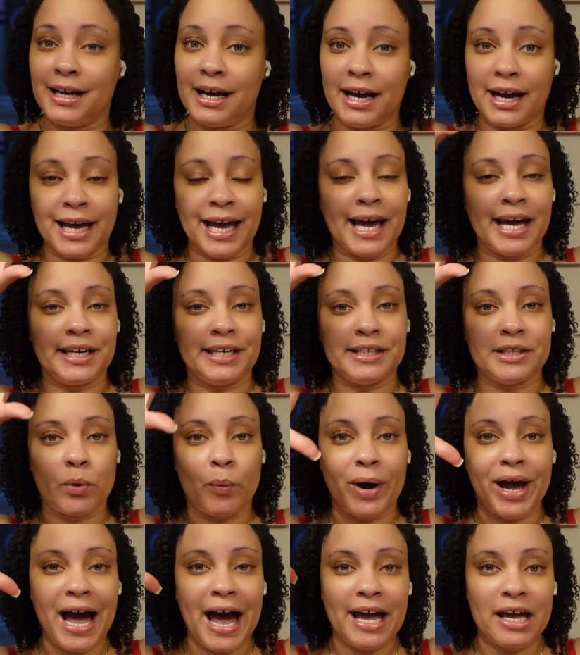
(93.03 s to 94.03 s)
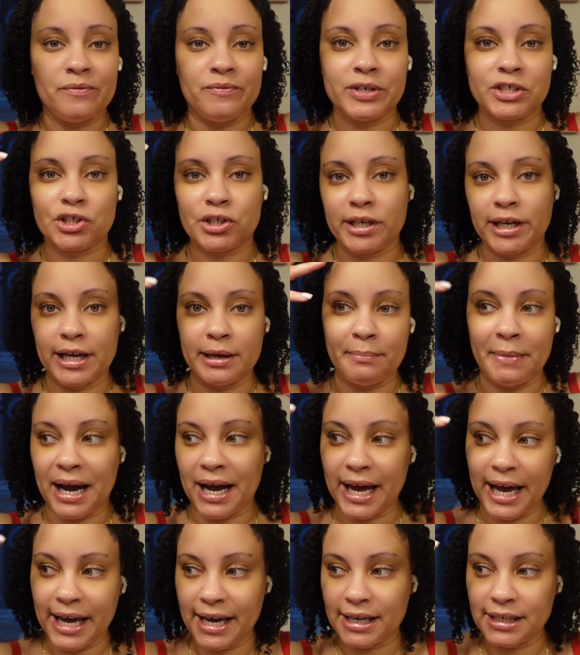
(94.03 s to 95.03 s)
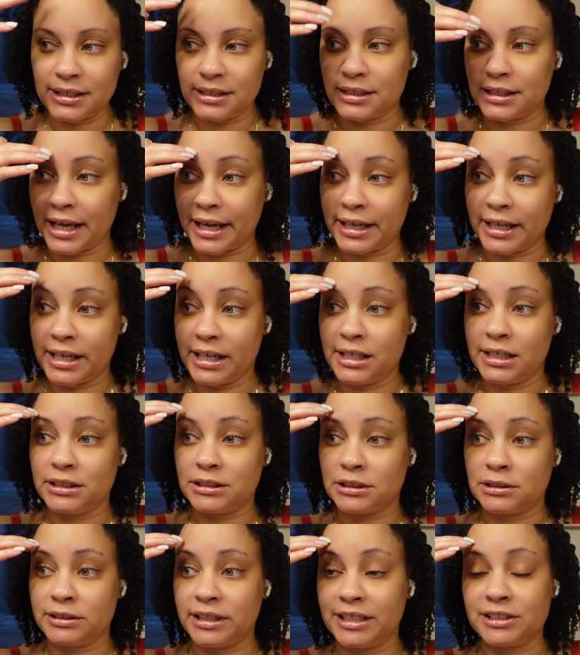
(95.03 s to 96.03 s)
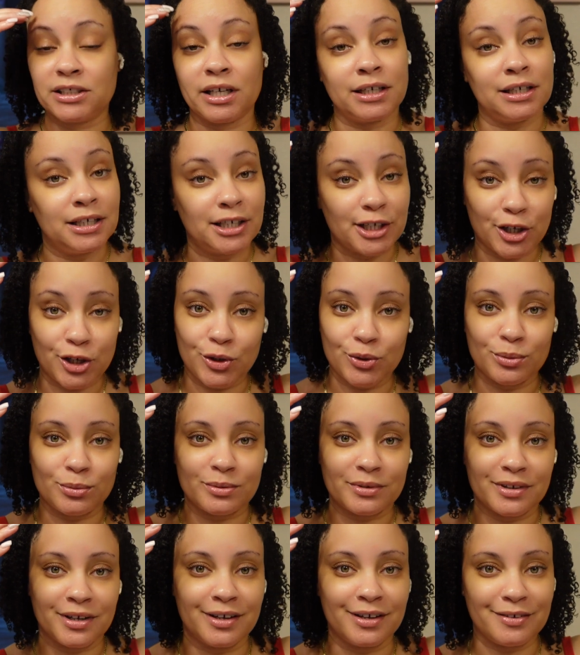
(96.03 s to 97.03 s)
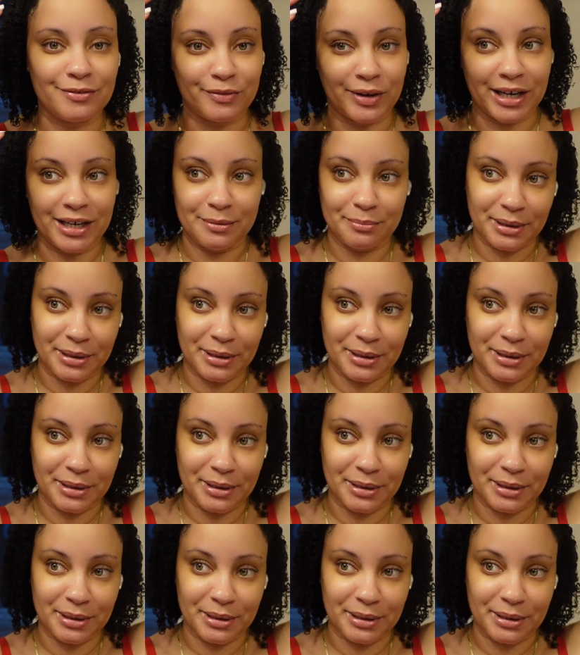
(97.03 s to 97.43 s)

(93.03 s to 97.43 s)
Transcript: Again, the way I envision it in my head, like it's gonna look cute, right?